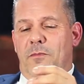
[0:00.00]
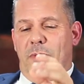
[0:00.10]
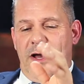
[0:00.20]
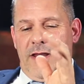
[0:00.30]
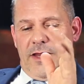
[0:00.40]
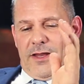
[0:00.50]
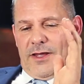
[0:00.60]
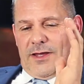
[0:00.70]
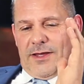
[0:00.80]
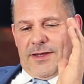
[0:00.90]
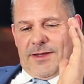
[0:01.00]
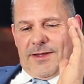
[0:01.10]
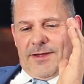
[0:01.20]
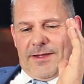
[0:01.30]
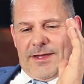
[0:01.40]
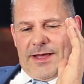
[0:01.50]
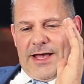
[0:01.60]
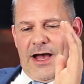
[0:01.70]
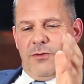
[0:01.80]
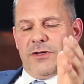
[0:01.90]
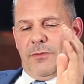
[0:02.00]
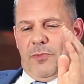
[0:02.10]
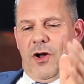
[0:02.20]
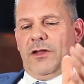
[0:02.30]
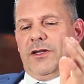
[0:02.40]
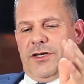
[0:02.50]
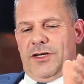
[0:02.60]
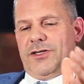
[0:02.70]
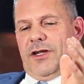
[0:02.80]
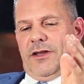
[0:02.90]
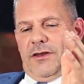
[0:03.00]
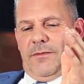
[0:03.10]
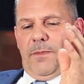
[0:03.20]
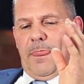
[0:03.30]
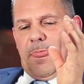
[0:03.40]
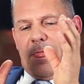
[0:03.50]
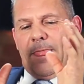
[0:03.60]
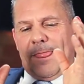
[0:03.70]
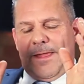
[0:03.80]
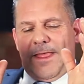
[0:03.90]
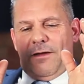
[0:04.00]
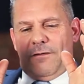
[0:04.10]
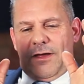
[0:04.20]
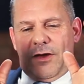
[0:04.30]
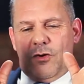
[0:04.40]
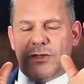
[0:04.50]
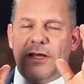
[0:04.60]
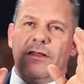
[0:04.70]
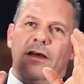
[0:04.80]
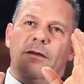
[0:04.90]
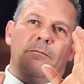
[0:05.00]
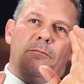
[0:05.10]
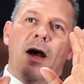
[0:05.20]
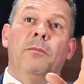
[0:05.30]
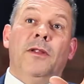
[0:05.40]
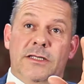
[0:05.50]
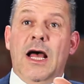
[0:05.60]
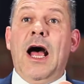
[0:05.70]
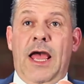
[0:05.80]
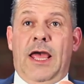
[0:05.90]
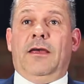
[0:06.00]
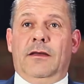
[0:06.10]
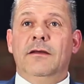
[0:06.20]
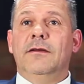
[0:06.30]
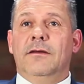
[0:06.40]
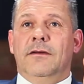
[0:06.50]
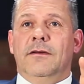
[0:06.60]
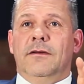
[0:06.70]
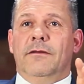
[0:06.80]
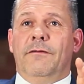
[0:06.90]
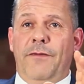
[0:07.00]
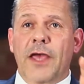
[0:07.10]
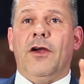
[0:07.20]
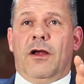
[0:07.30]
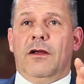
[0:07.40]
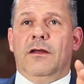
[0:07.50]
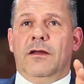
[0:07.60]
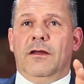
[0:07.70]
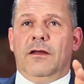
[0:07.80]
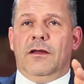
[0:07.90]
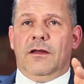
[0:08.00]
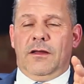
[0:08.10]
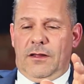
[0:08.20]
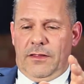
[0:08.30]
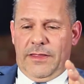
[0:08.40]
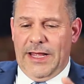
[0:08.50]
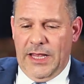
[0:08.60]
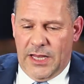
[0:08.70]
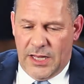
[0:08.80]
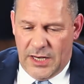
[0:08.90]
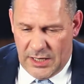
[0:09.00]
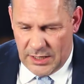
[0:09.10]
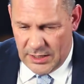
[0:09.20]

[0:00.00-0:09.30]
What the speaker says: But how does a politician who's in the public's eye figure that he can